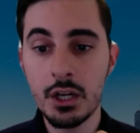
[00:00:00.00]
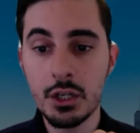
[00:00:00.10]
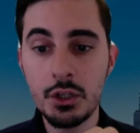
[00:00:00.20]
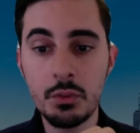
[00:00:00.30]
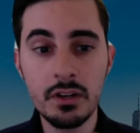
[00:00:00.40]

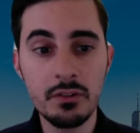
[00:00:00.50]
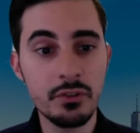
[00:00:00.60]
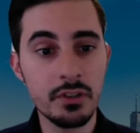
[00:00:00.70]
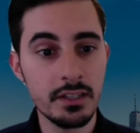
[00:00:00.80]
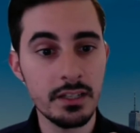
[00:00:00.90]
you want to
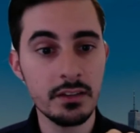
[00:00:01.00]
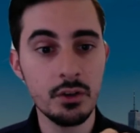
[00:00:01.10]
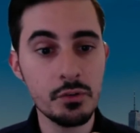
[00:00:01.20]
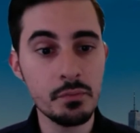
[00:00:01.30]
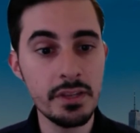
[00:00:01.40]
fill in
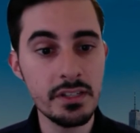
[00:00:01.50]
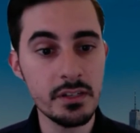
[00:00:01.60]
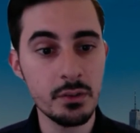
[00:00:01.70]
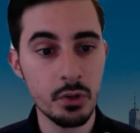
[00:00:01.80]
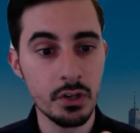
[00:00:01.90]
those
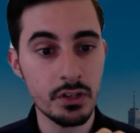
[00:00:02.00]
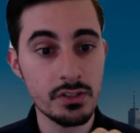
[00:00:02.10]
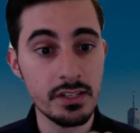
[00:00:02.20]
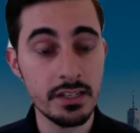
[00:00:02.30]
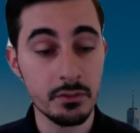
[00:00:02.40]
missing
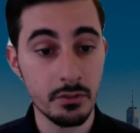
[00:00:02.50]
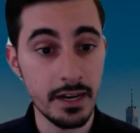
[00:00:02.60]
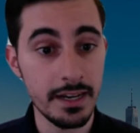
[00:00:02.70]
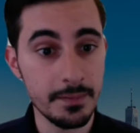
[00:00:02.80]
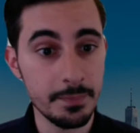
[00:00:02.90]
words in
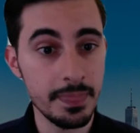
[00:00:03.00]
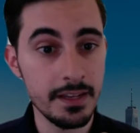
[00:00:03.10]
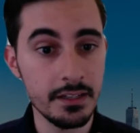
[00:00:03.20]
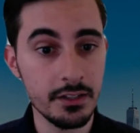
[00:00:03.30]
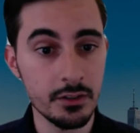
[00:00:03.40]
red
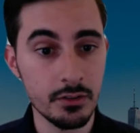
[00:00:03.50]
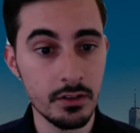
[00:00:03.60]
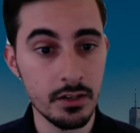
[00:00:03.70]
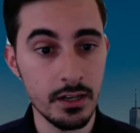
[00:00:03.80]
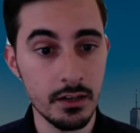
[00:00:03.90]
in your
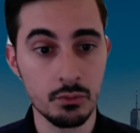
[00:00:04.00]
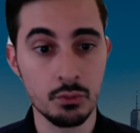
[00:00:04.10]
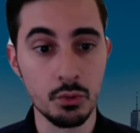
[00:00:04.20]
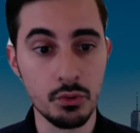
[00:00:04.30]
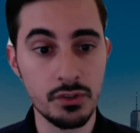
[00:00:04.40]

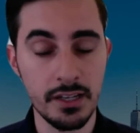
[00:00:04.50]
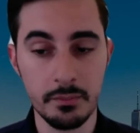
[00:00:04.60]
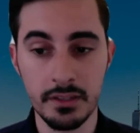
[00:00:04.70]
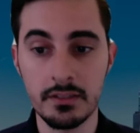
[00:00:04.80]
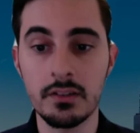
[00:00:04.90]
rule
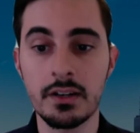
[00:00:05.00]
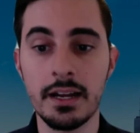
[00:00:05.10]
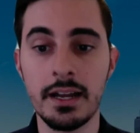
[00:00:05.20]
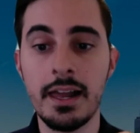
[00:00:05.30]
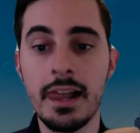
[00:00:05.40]
statement,
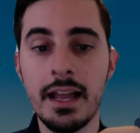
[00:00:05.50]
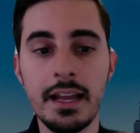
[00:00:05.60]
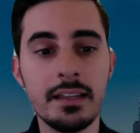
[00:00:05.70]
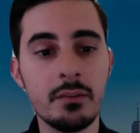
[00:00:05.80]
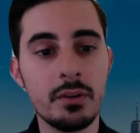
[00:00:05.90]
okay?
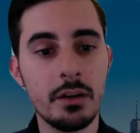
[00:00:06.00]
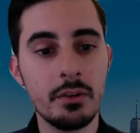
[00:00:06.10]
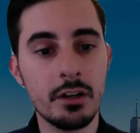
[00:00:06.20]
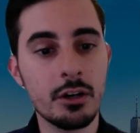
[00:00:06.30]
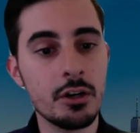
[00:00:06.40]
And then what I would
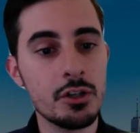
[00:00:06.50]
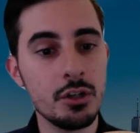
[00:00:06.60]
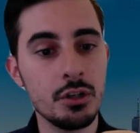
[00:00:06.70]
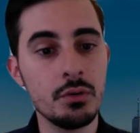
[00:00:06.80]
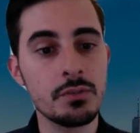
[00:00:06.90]
encourage you to
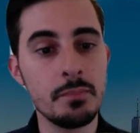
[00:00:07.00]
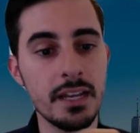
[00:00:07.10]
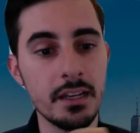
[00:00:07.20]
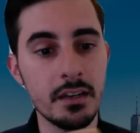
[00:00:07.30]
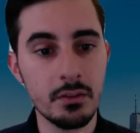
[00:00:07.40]
do is
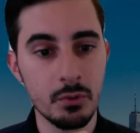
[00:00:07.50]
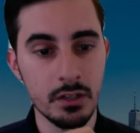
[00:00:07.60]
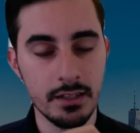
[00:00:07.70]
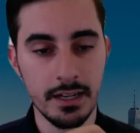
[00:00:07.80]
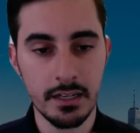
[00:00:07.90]
make another
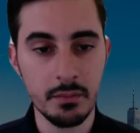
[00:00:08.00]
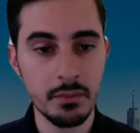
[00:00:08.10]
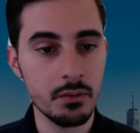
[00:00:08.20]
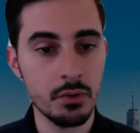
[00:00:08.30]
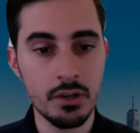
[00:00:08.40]
Word
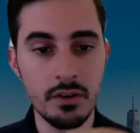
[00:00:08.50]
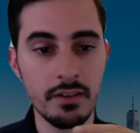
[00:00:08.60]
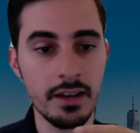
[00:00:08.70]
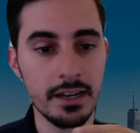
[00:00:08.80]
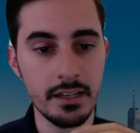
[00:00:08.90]
document where you have
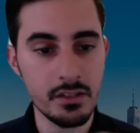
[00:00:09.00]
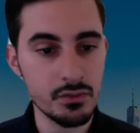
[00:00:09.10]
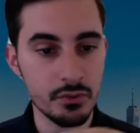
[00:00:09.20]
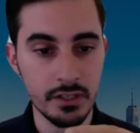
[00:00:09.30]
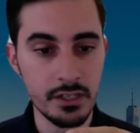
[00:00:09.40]
headings
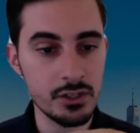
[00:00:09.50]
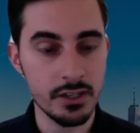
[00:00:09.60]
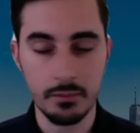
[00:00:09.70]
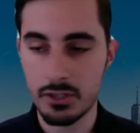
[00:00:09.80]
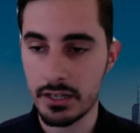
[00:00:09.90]
for each
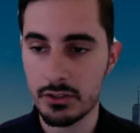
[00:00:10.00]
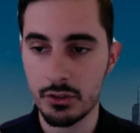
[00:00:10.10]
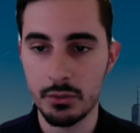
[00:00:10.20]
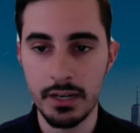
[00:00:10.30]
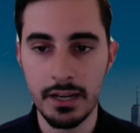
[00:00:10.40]
subject. So
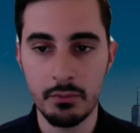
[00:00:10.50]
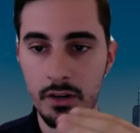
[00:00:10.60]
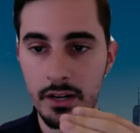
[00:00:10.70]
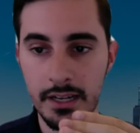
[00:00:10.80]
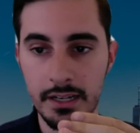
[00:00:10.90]
you would have one
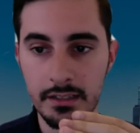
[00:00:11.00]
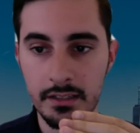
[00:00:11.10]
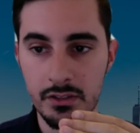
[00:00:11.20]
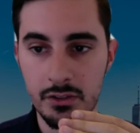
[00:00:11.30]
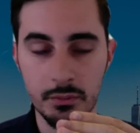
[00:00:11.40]
heading that
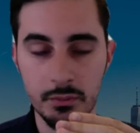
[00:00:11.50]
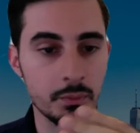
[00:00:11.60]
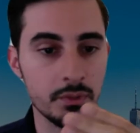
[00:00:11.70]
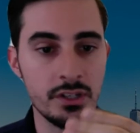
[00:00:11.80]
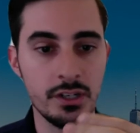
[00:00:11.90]
is criminal
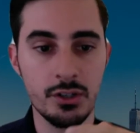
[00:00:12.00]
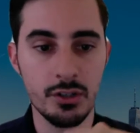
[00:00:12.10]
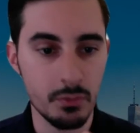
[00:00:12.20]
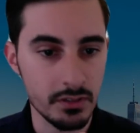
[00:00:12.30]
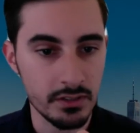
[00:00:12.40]

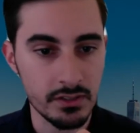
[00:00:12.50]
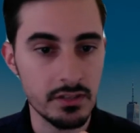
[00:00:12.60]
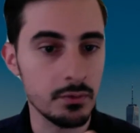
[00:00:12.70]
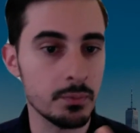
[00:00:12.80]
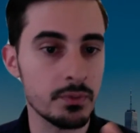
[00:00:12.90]
procedure, one that is
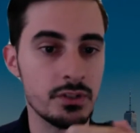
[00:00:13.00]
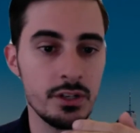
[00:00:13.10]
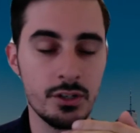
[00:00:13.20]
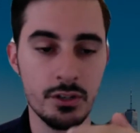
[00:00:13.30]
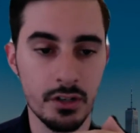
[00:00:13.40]
civil
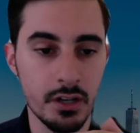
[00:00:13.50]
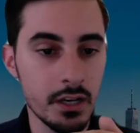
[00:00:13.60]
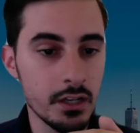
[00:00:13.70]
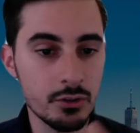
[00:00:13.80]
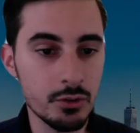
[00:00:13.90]
procedure,
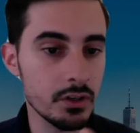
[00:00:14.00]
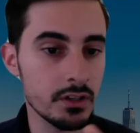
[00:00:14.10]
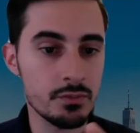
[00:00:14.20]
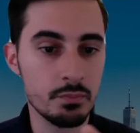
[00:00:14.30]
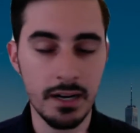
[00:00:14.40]

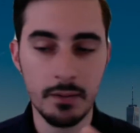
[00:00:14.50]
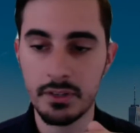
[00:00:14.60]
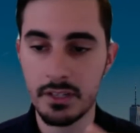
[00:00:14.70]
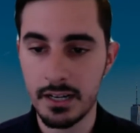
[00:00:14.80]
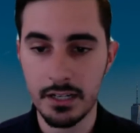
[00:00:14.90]
torts,
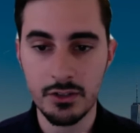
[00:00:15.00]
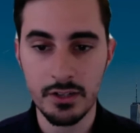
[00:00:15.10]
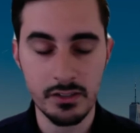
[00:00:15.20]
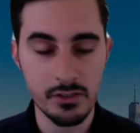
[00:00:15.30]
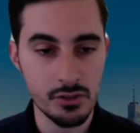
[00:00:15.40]
property,
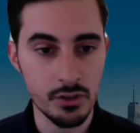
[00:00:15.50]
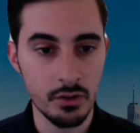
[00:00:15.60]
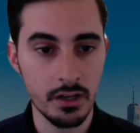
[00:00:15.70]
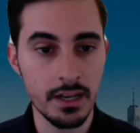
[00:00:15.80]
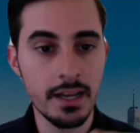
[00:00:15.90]
contracts, and so on.